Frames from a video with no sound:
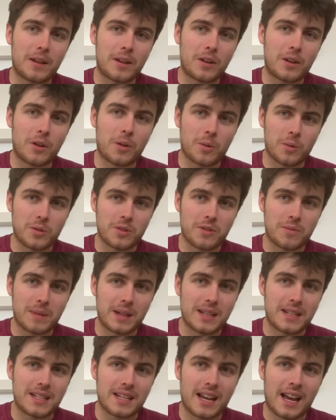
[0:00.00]
caused
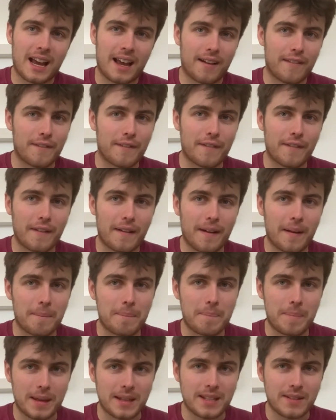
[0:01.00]
me to have a
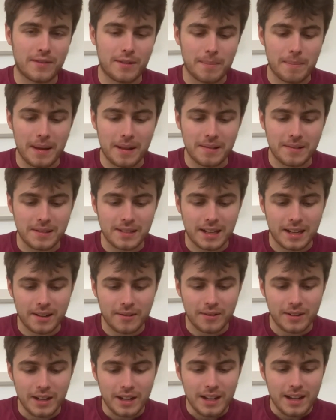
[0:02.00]
bit of a
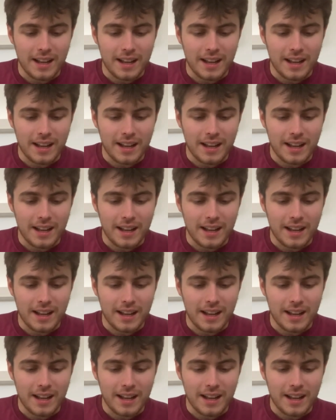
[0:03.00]
meltdown.